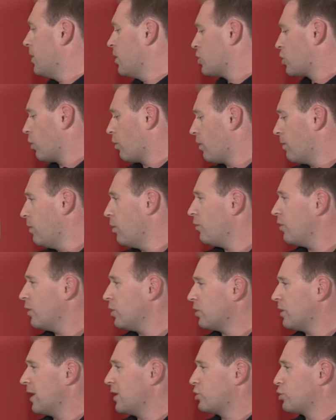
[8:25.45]
So removing
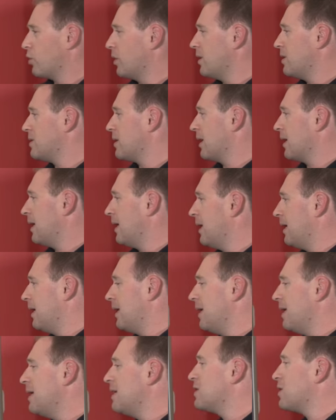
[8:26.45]
your dead trees, again,
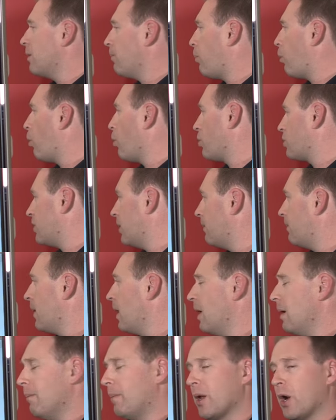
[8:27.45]
is important,
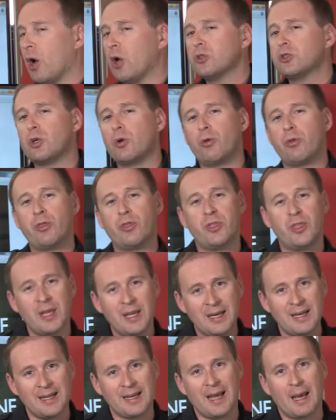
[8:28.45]
but also
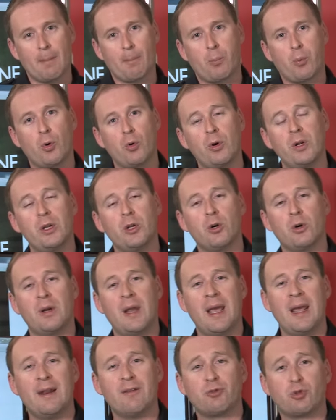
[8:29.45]
thinning and pruning your
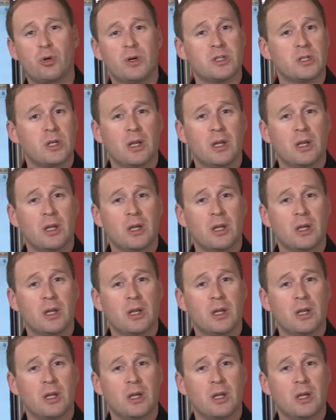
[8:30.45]
native trees.